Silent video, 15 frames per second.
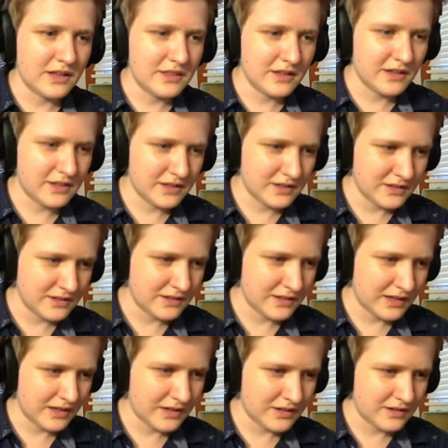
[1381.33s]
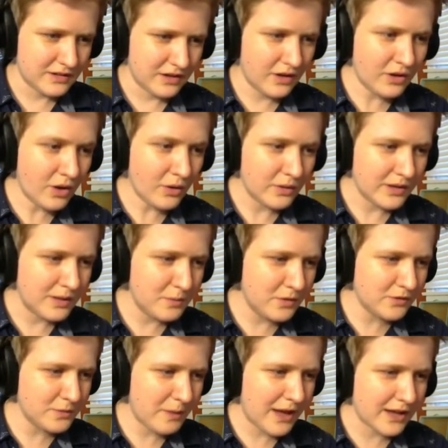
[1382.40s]
think. Oh no, he
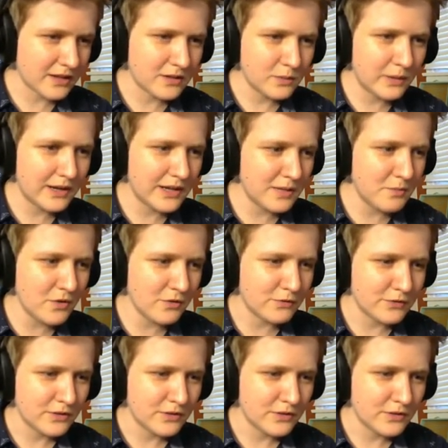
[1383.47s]
moved back. Why did he move?